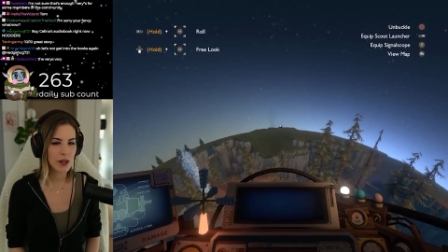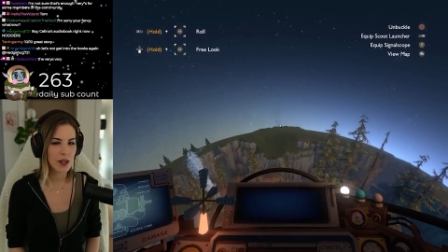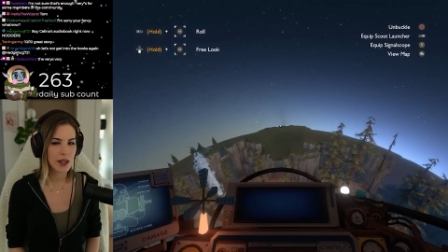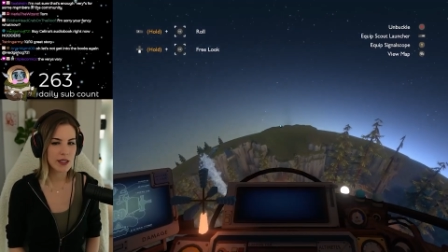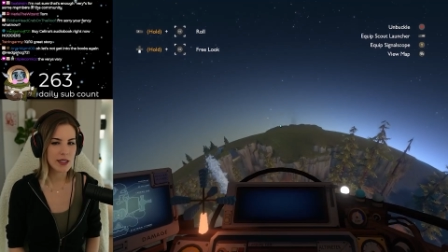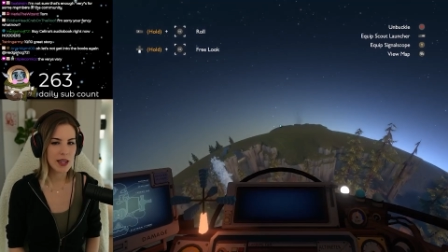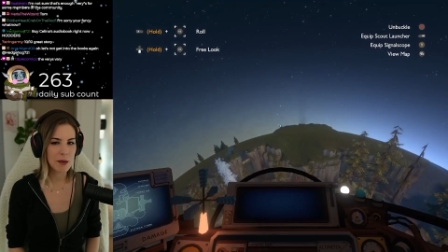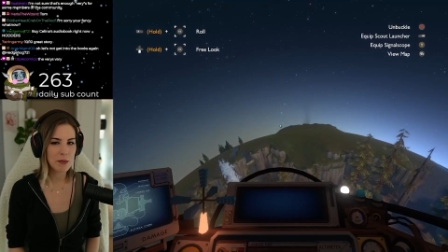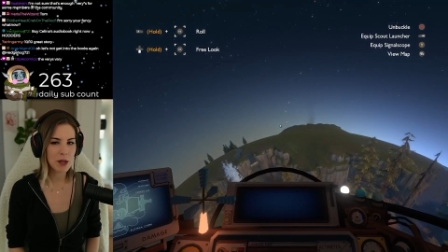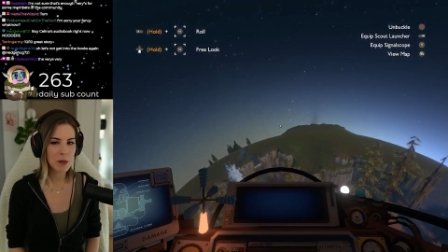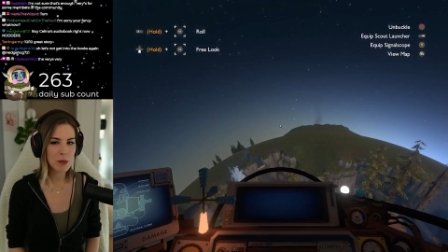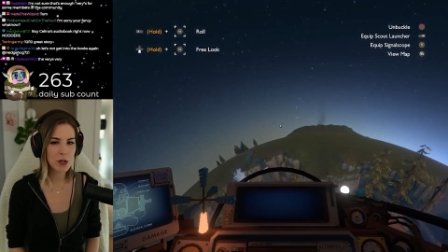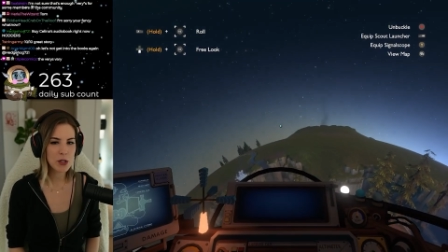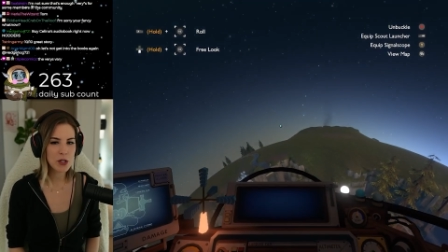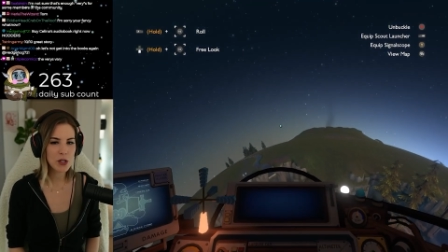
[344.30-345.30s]
Attempt
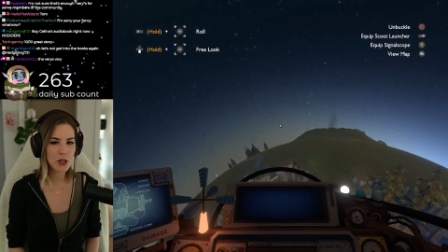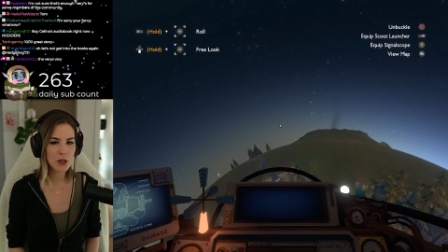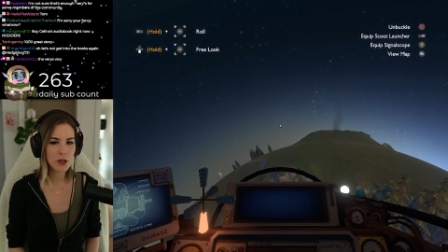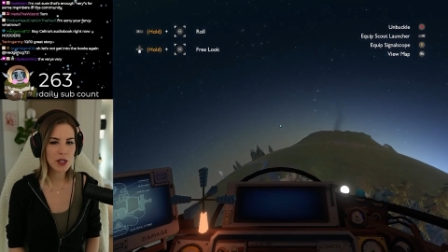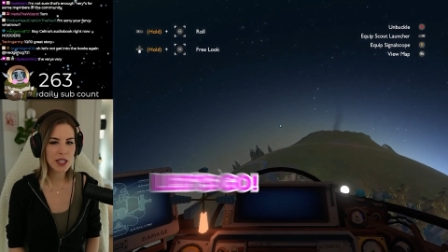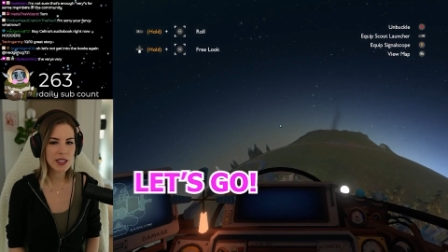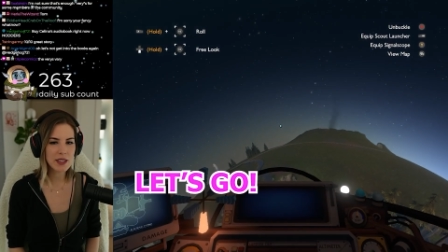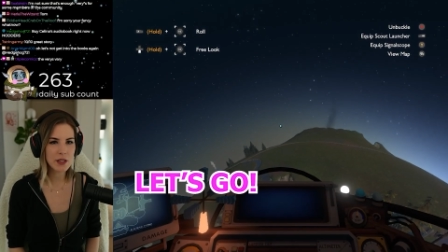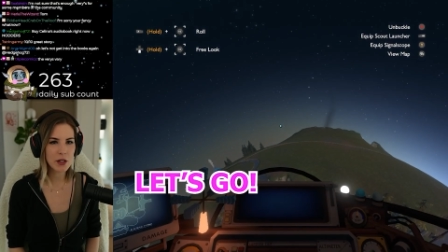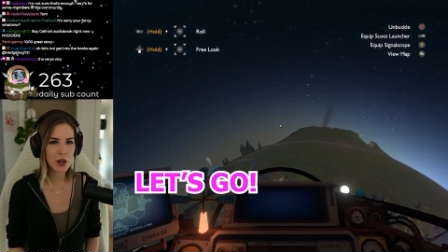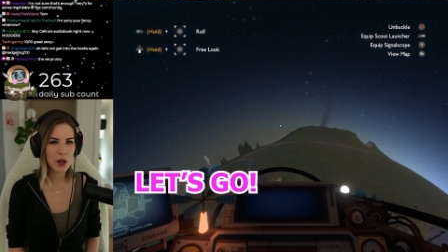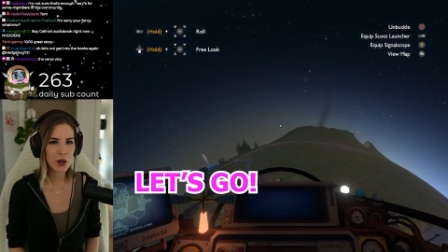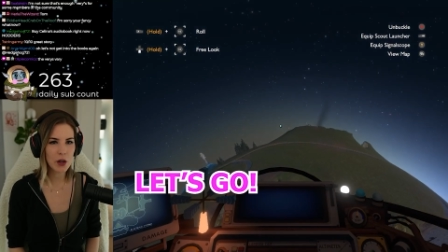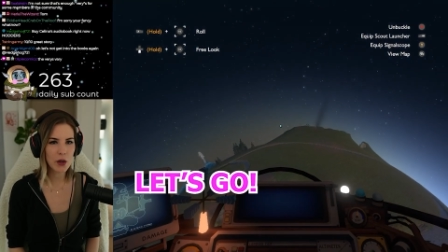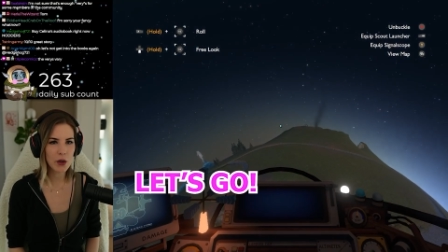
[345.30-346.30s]
number two, let's
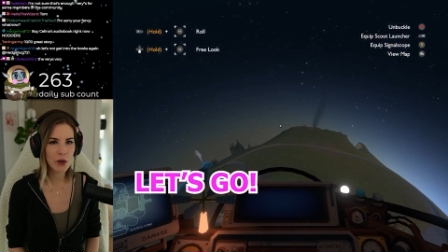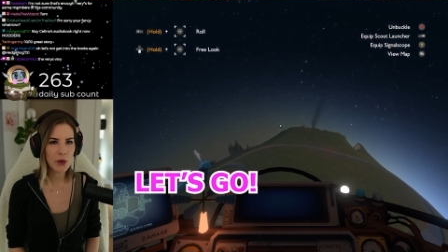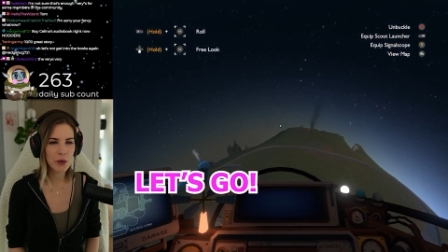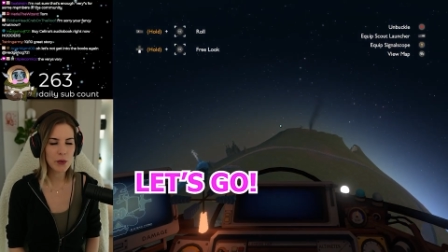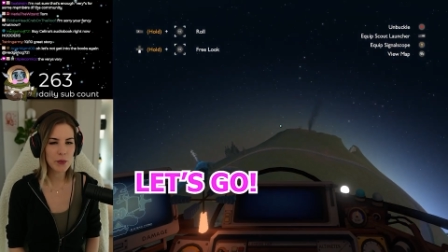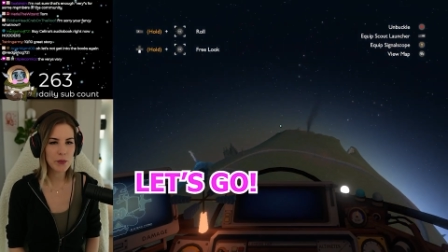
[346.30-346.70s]
go!